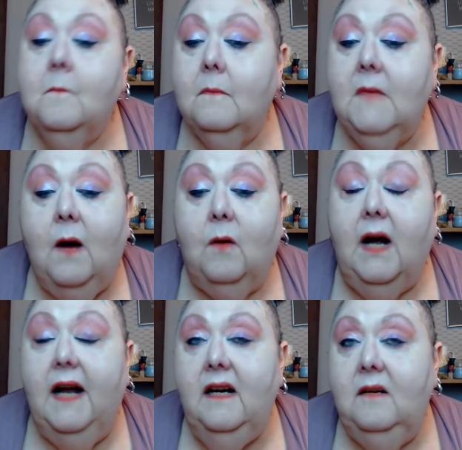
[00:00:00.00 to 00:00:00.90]
No,
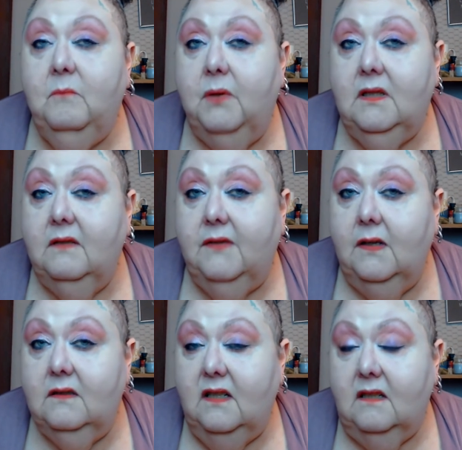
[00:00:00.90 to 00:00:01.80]
I didn't put the
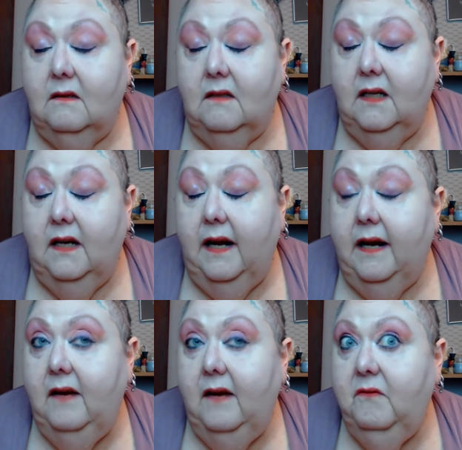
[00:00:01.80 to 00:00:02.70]
falsies on today.
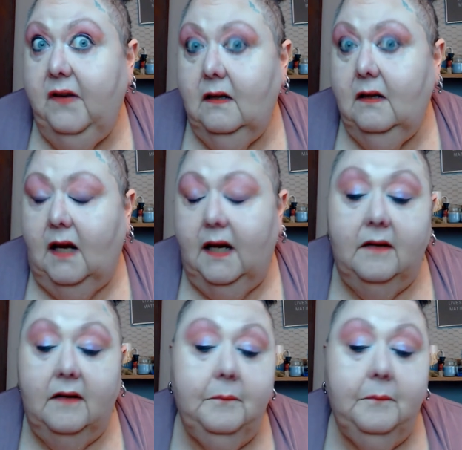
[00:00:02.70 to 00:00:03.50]
I didn't feel like it